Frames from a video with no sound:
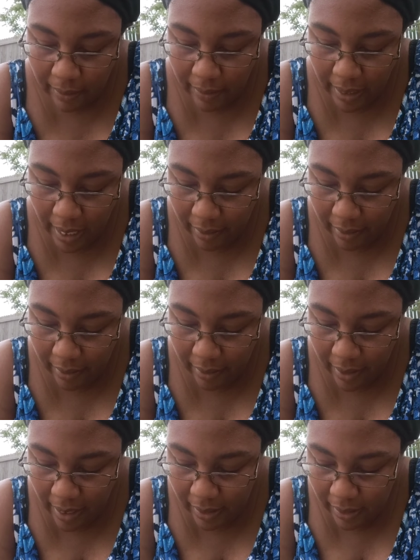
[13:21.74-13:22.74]
but yeah,
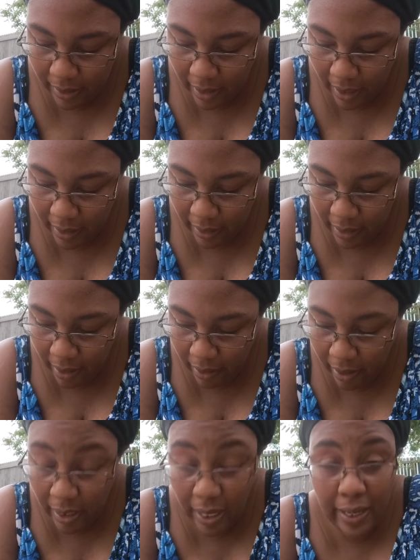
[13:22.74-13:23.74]
so that's like, you know,
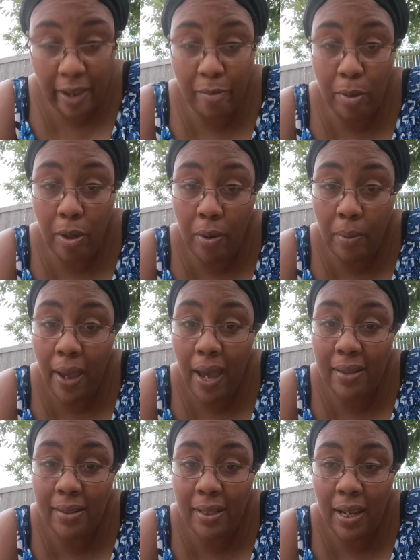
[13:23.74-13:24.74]
and then I gave Bo a
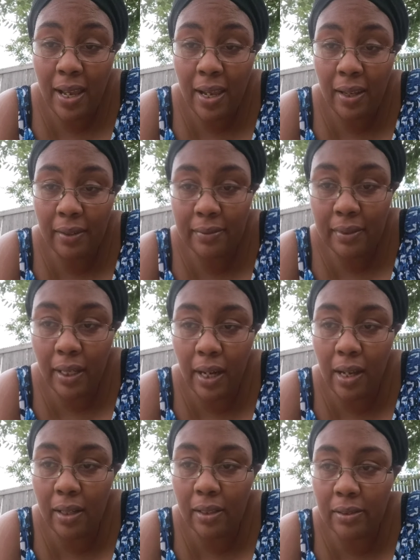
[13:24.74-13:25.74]
bath today and
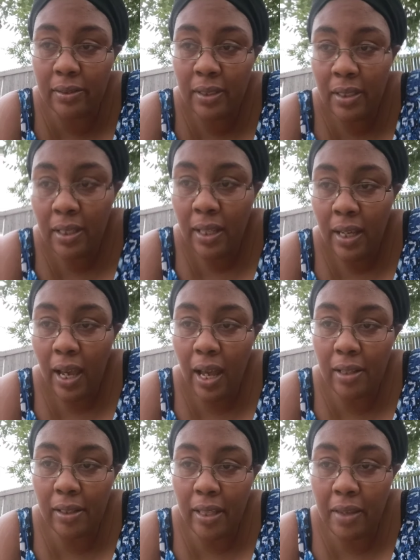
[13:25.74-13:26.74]
I'll,
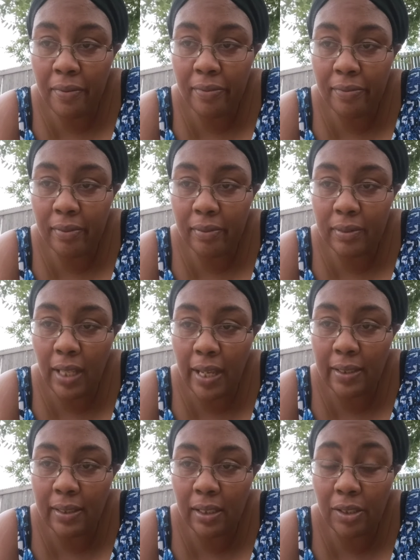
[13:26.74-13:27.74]
I'll leave
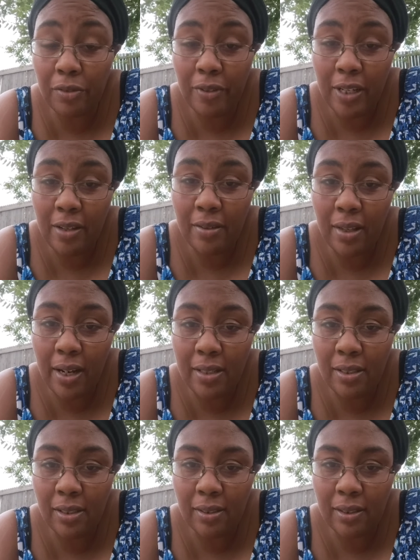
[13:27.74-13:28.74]
like the little video that I
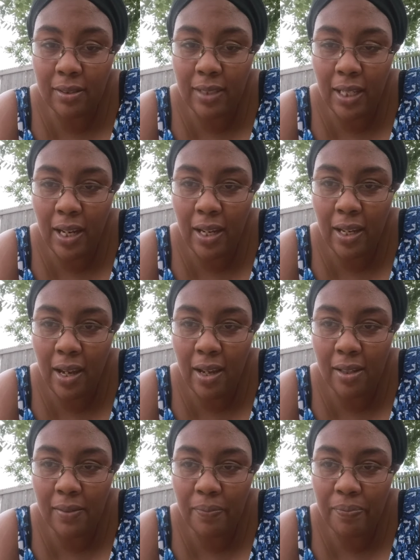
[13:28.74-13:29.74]
took that I,
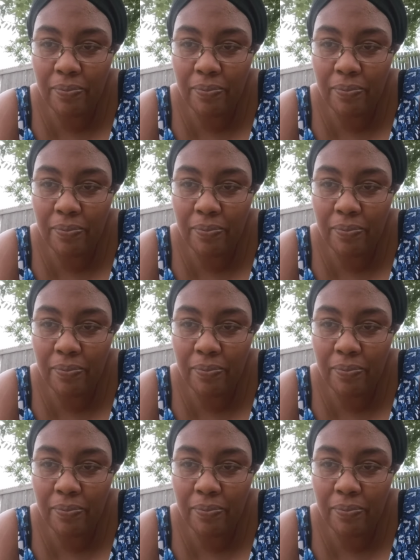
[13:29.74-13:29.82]
uh,